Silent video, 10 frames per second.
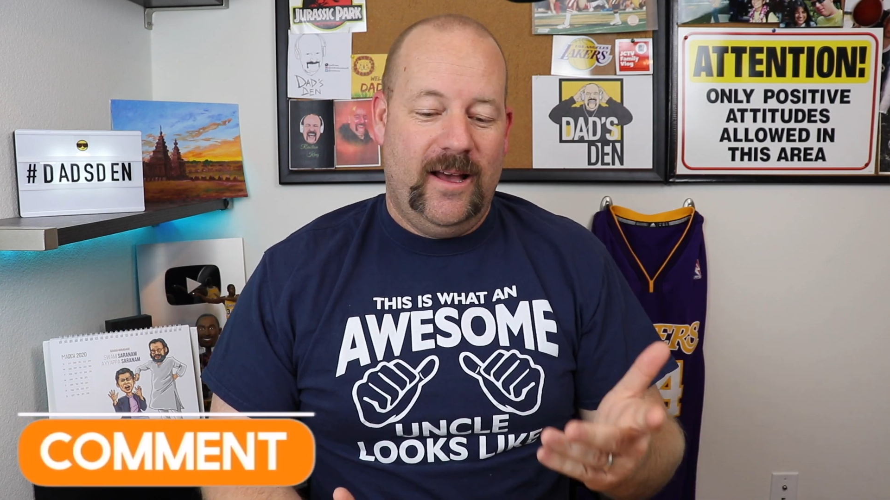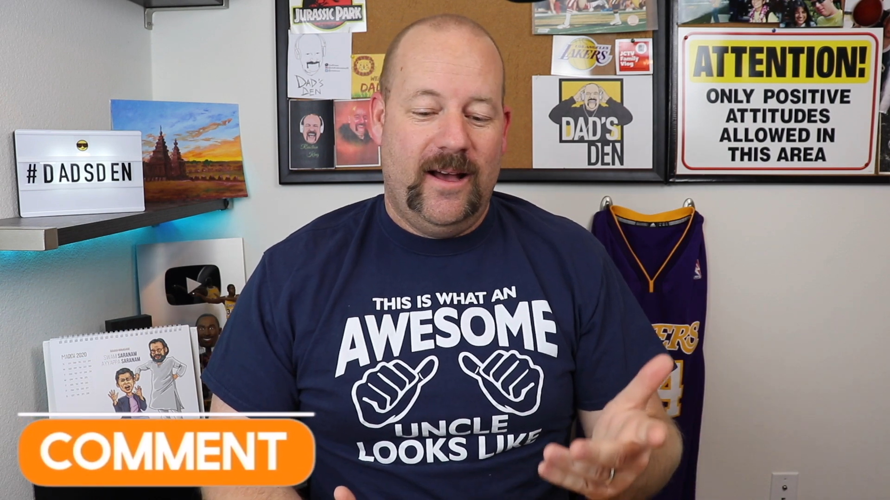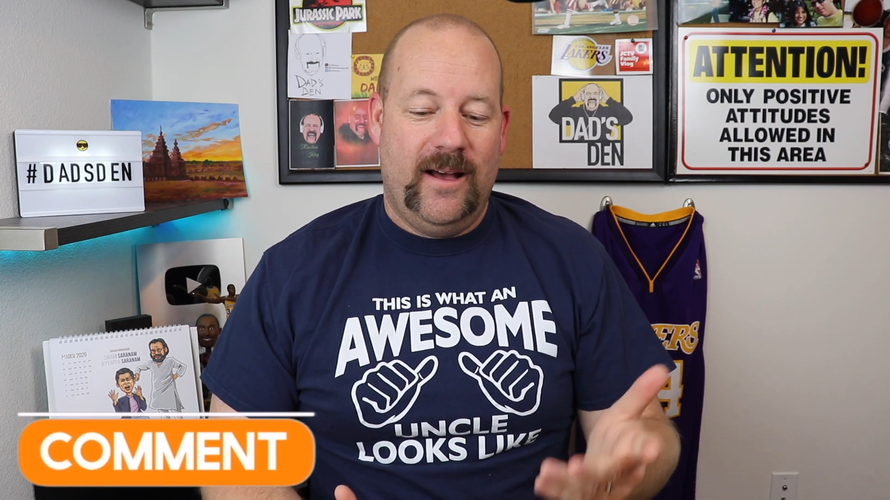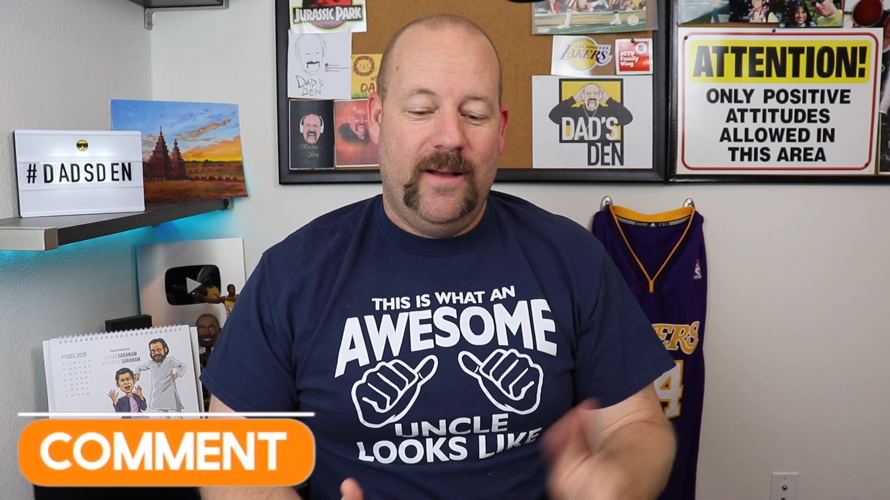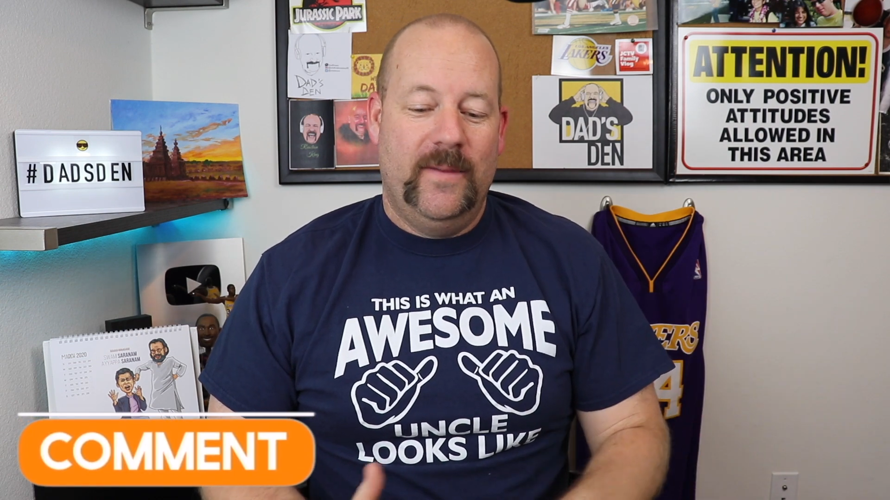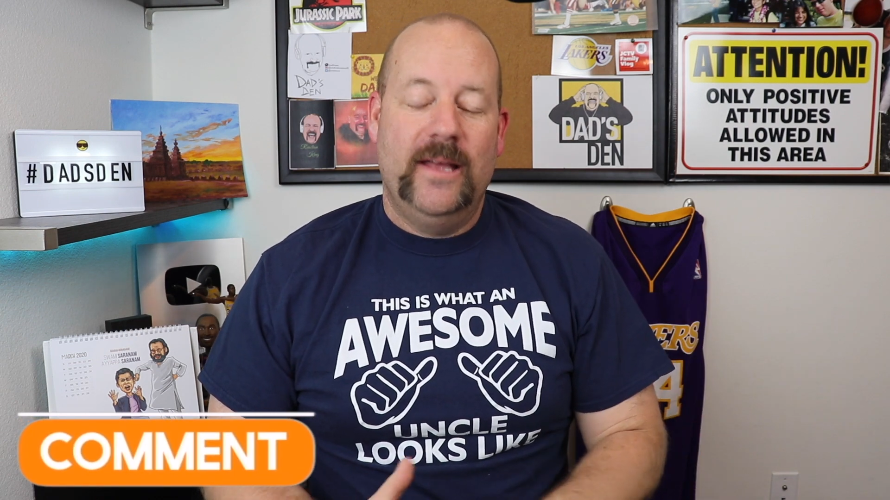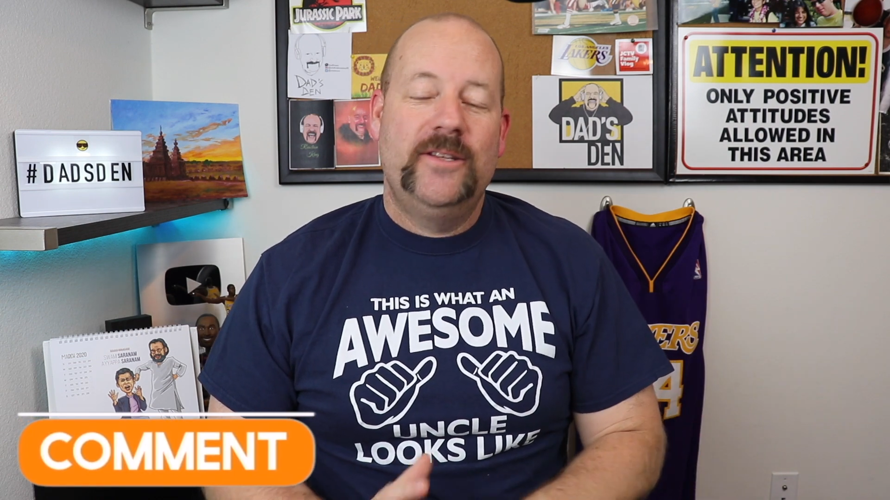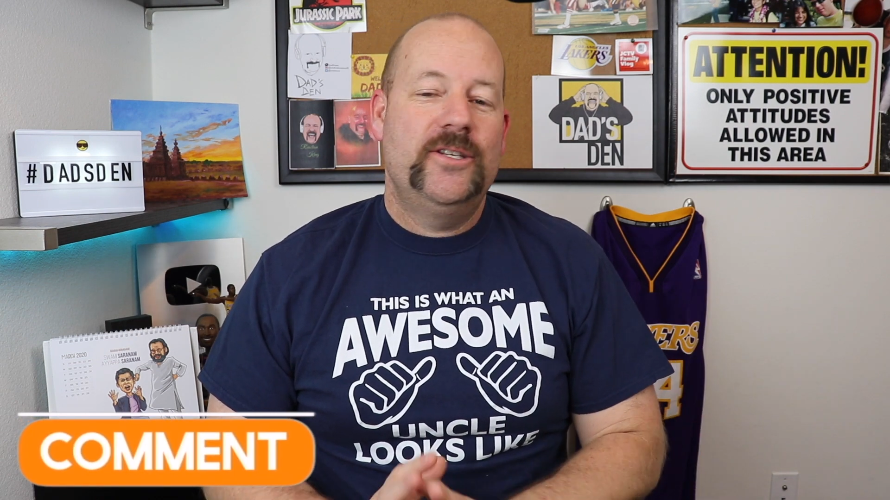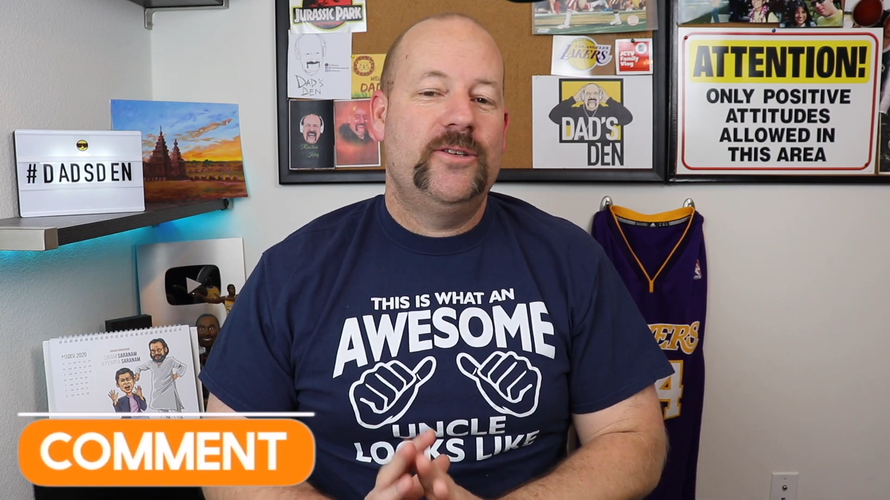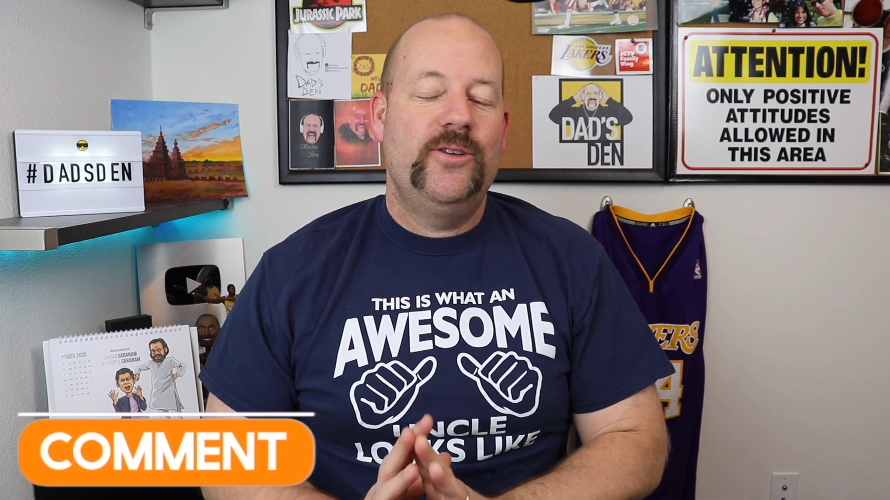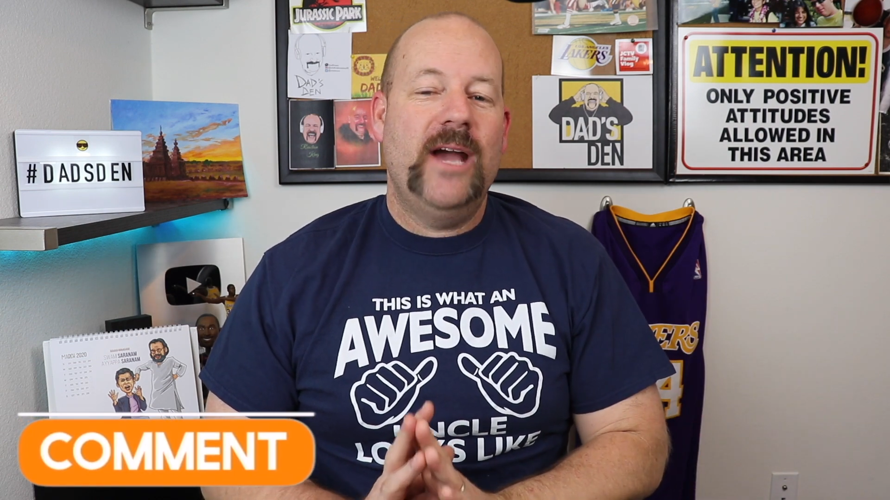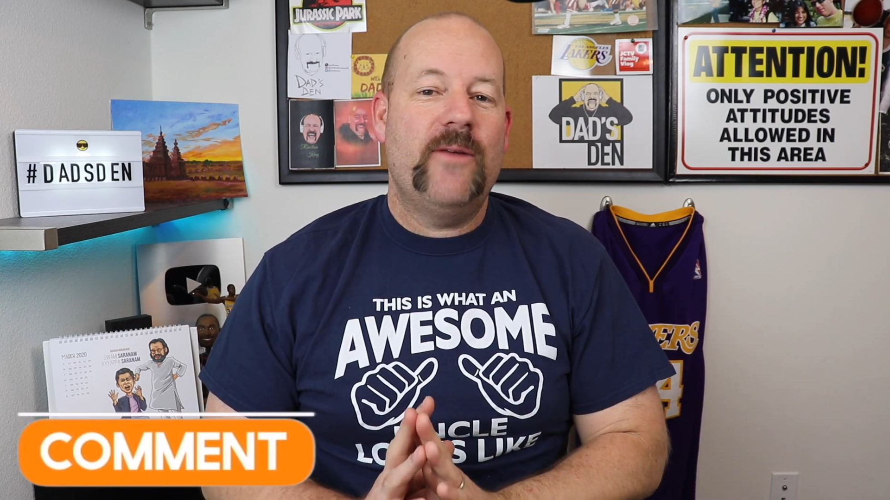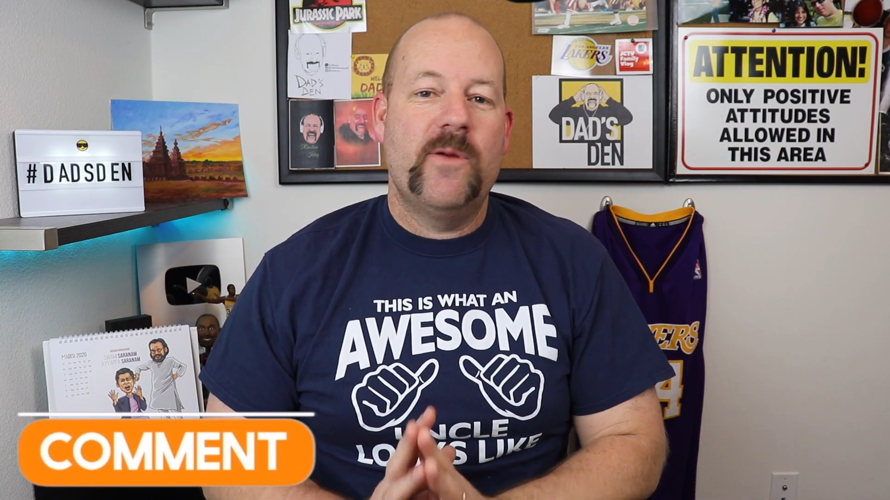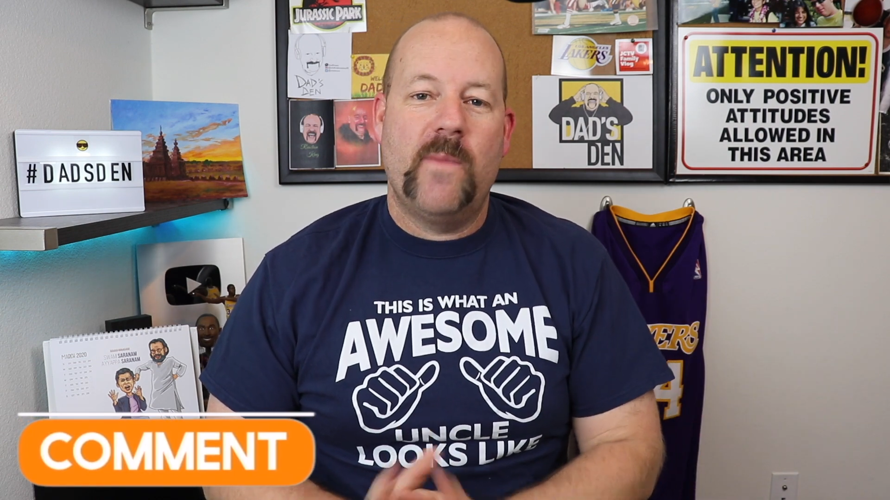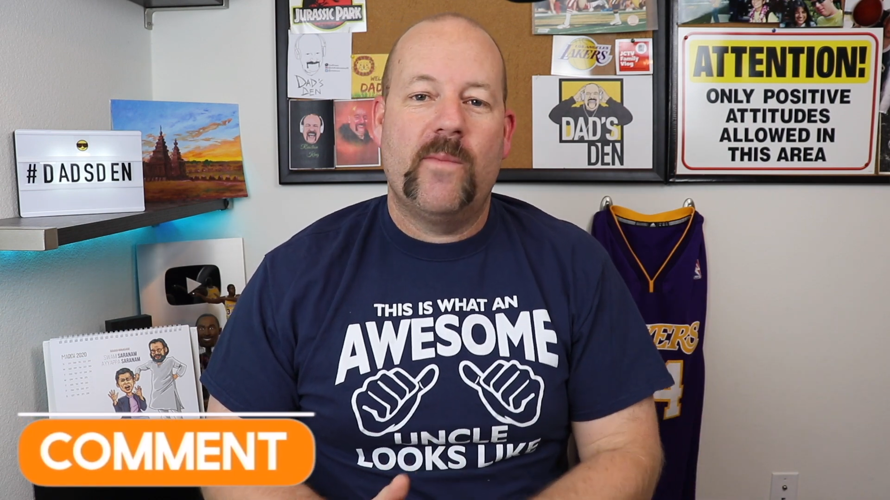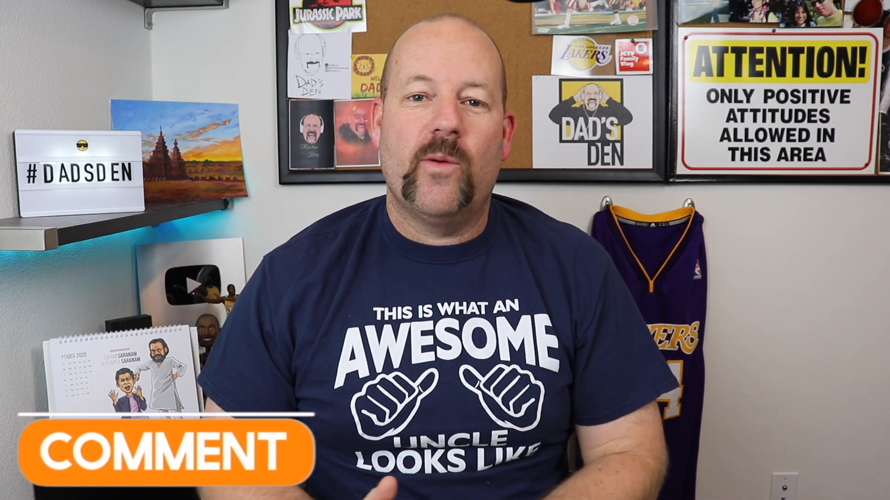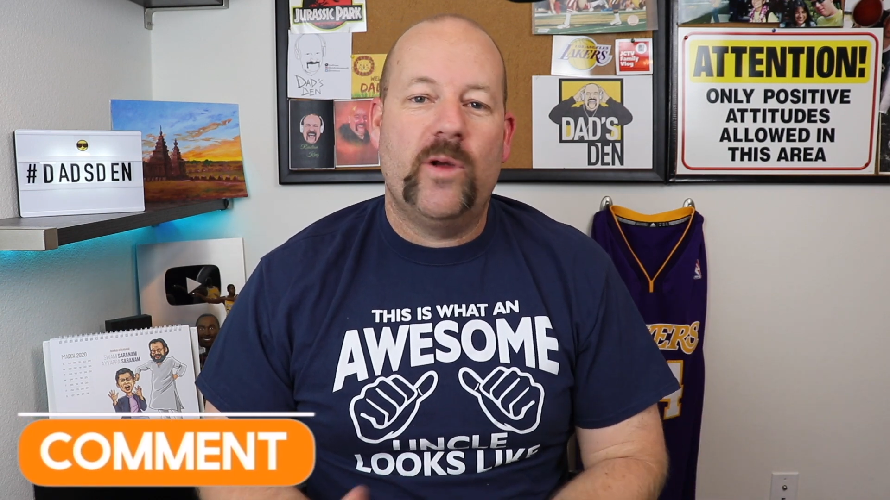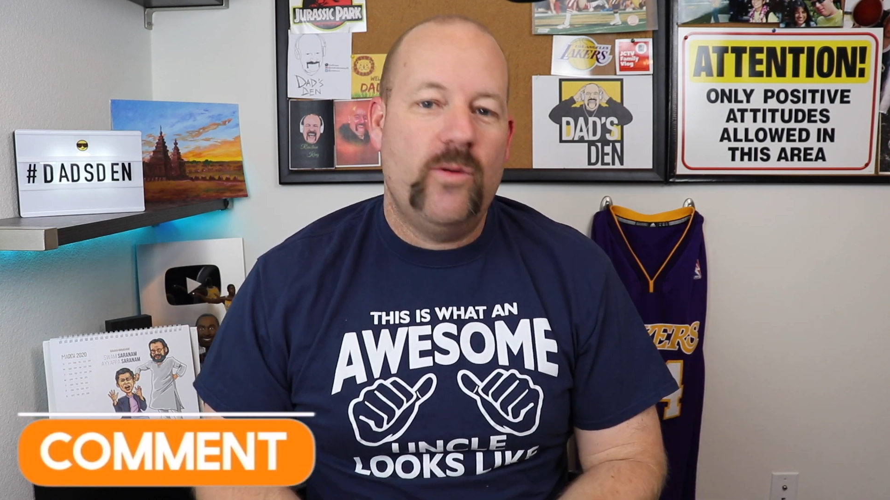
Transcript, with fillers: Um, just you got to remember when